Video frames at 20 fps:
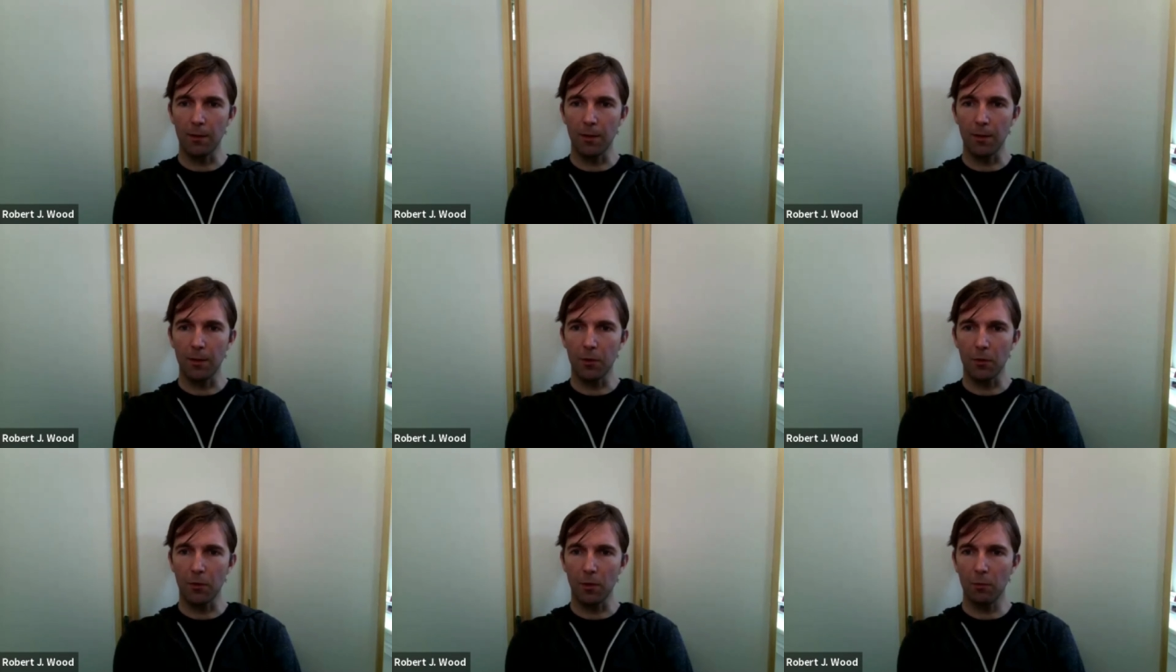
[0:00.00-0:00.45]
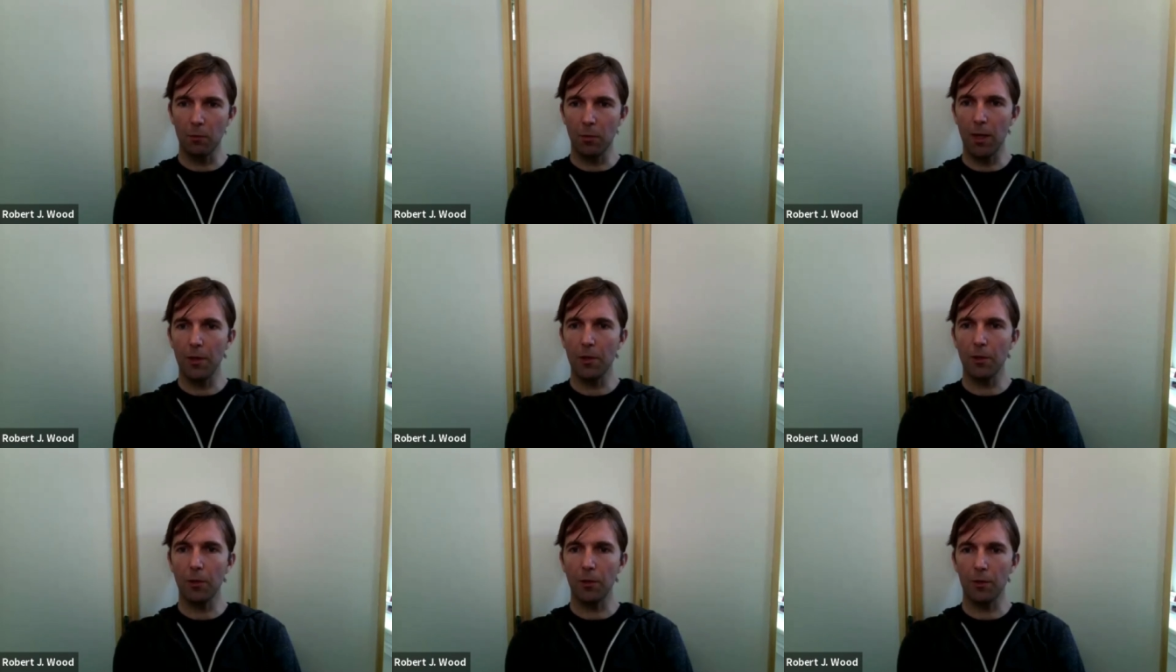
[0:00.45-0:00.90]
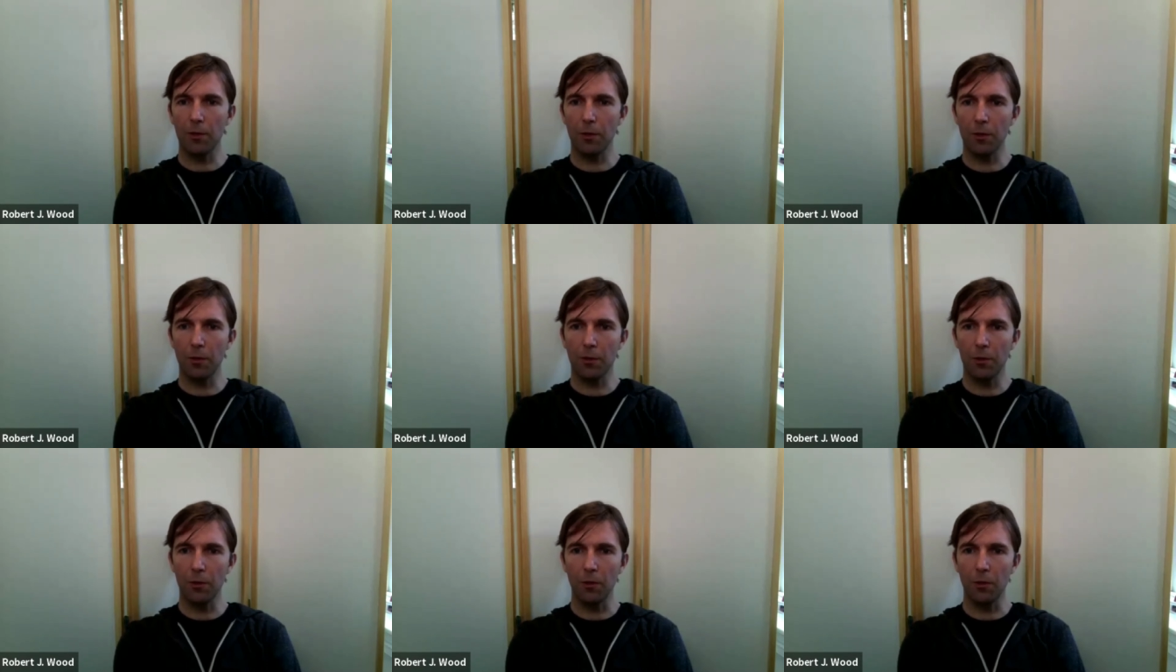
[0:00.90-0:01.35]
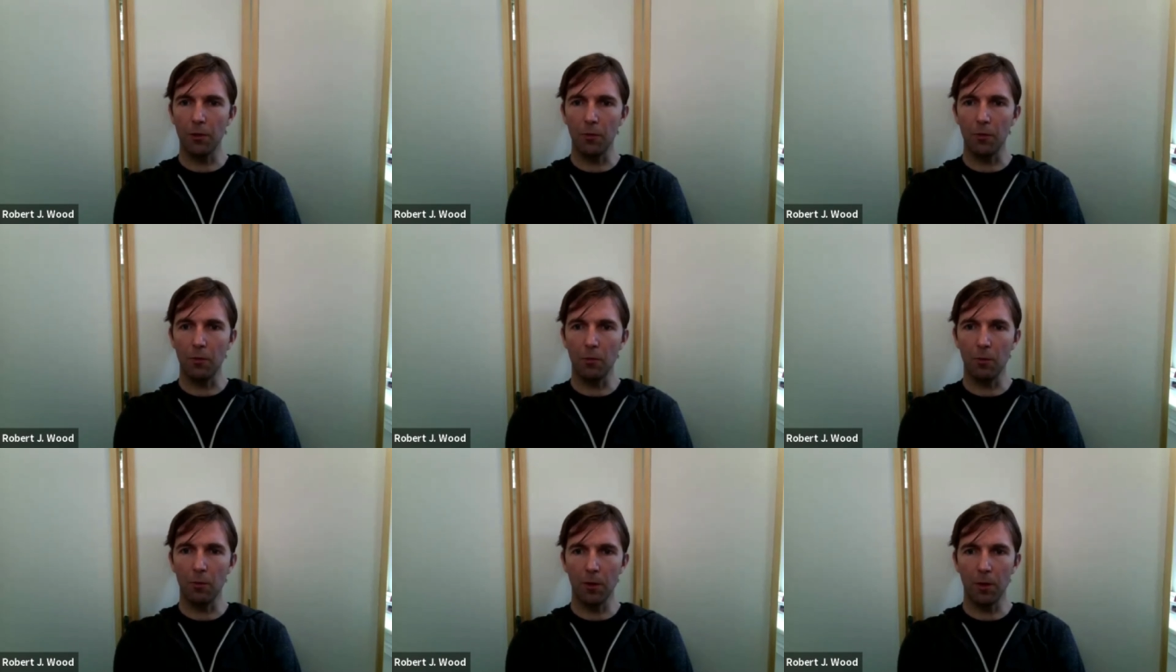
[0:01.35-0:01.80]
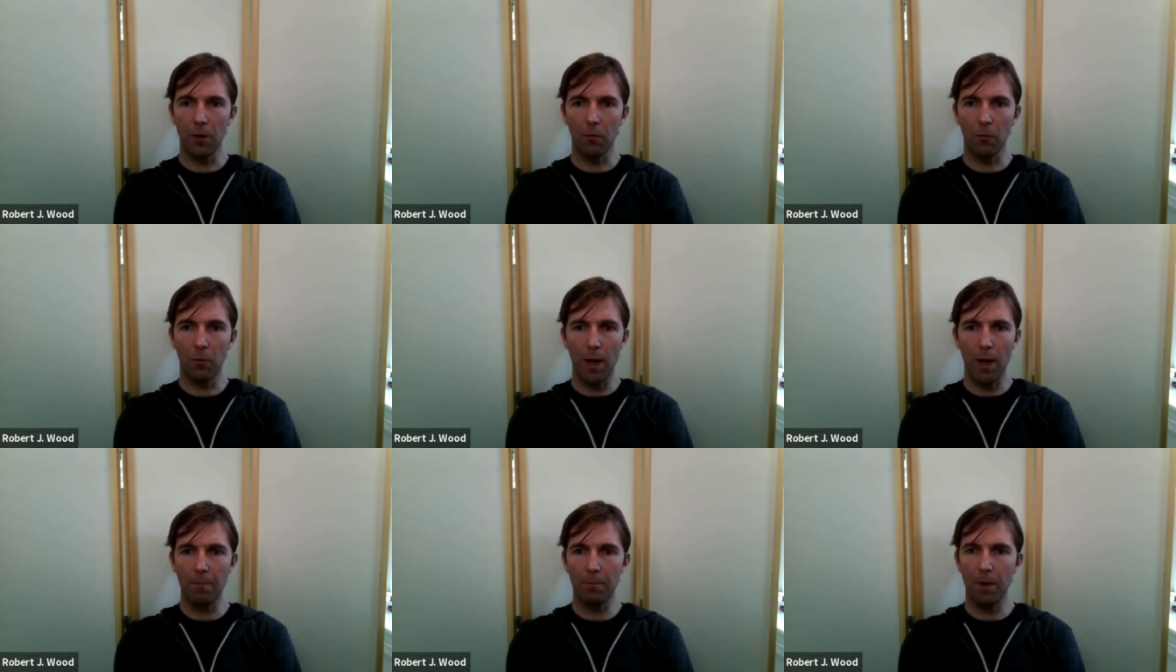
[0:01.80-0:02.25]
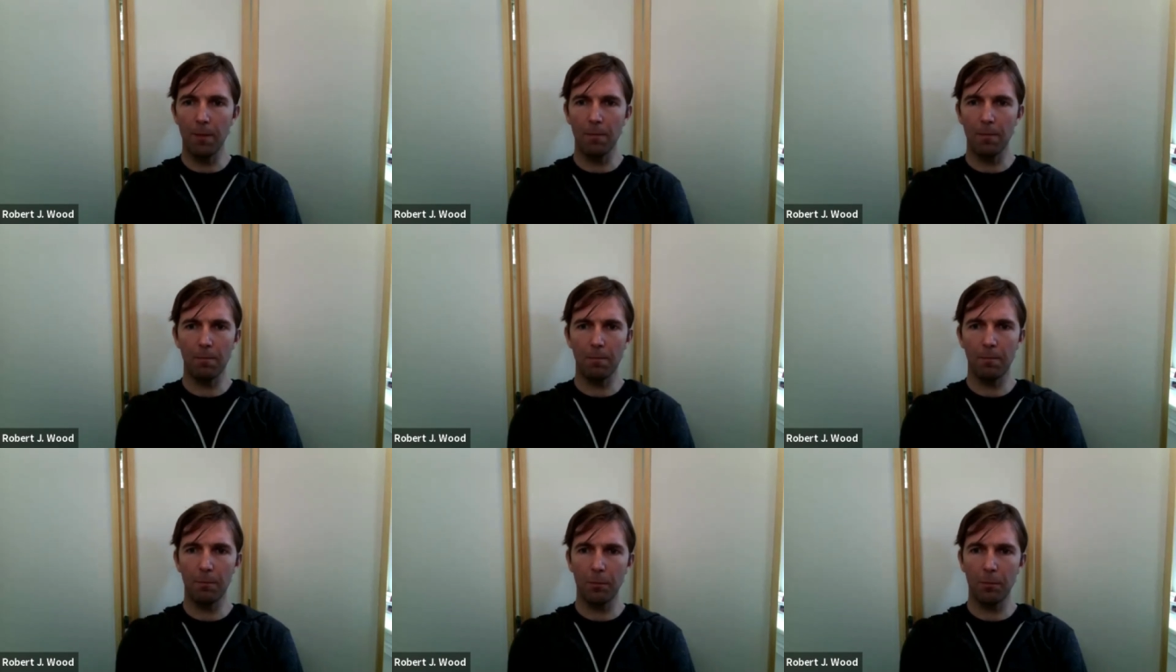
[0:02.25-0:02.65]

the sort of pressure to you know ramp up